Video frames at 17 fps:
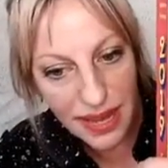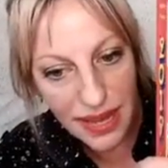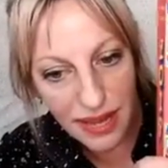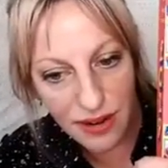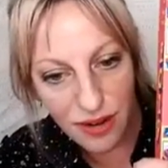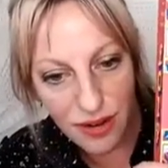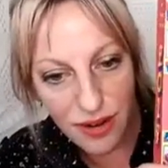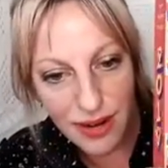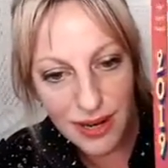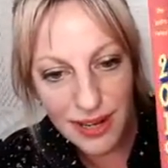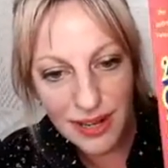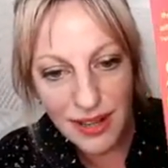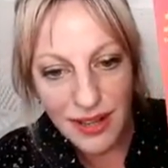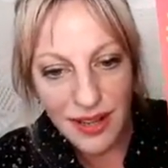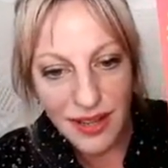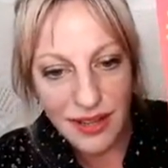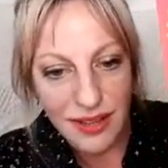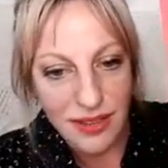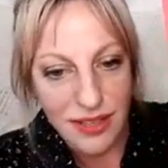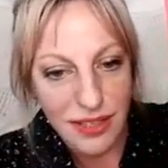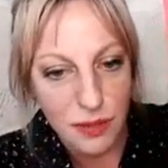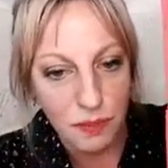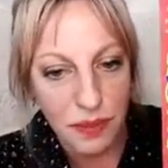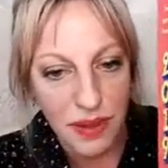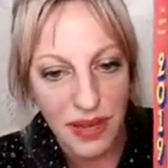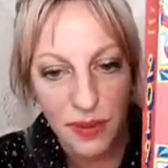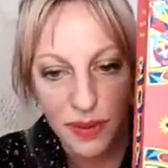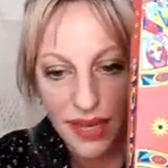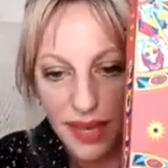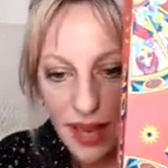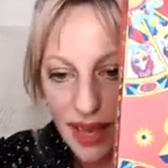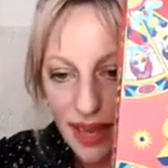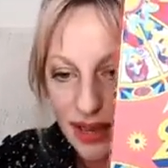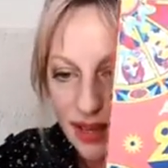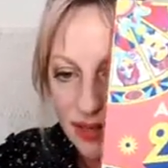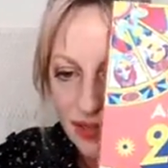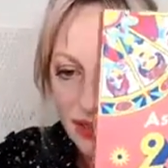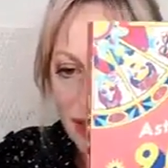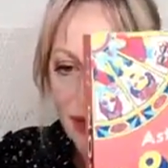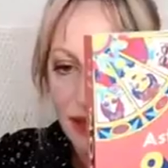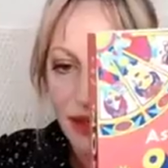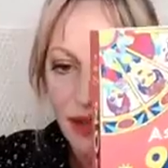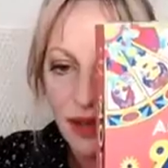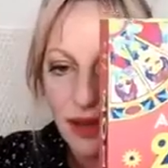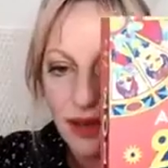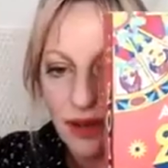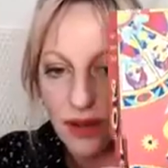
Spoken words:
planner. This baby has,